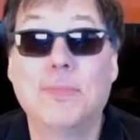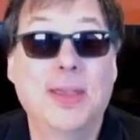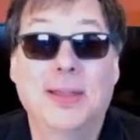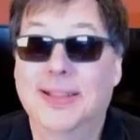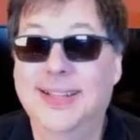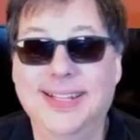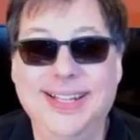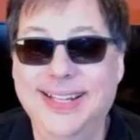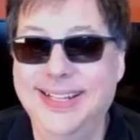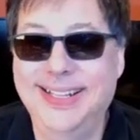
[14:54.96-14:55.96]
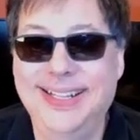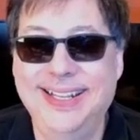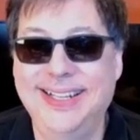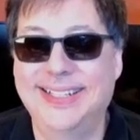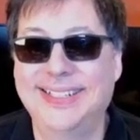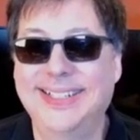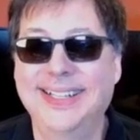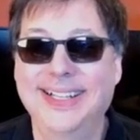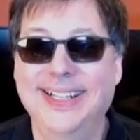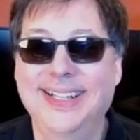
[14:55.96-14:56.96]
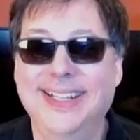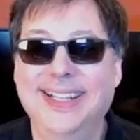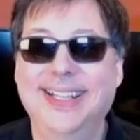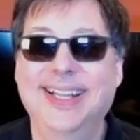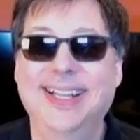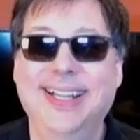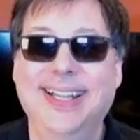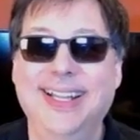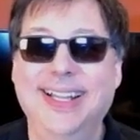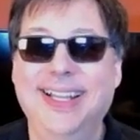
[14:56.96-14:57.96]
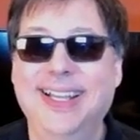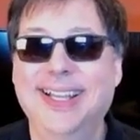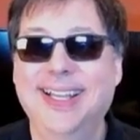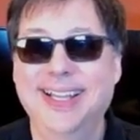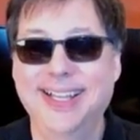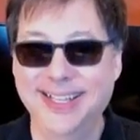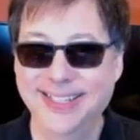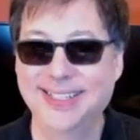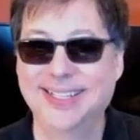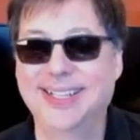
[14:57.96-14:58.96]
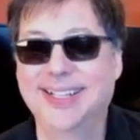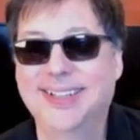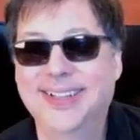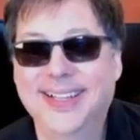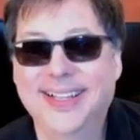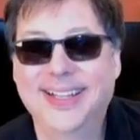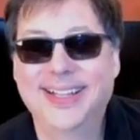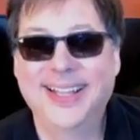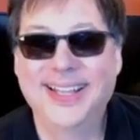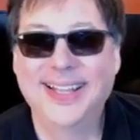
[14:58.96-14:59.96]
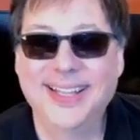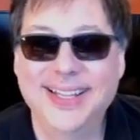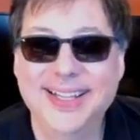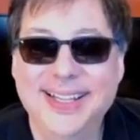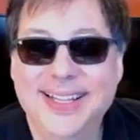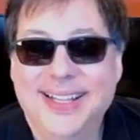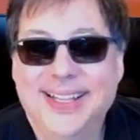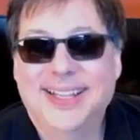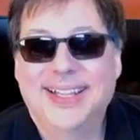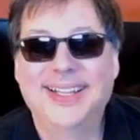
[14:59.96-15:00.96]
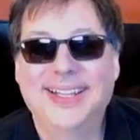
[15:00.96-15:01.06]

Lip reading: No words are spoken by the person on screen.